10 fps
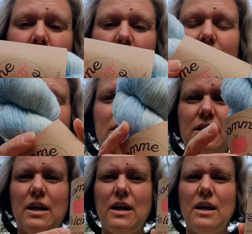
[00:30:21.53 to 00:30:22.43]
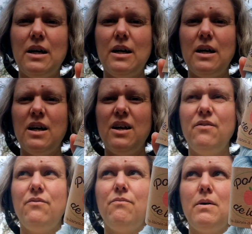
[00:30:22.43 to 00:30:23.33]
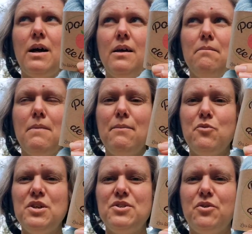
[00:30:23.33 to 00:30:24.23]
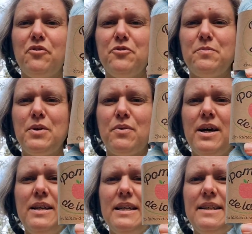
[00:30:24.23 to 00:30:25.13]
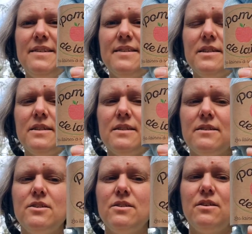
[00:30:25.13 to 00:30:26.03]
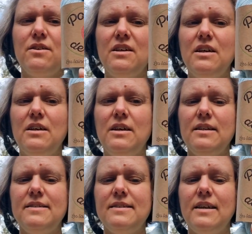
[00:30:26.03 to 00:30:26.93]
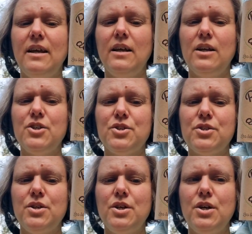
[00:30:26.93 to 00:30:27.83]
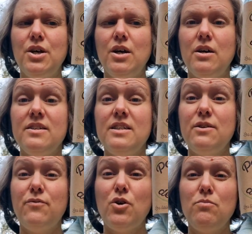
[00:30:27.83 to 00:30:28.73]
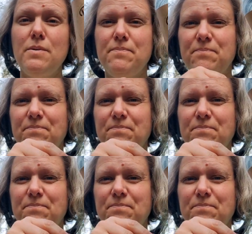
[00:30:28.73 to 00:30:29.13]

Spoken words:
And if my memory serves me right, it's in English, seafoam.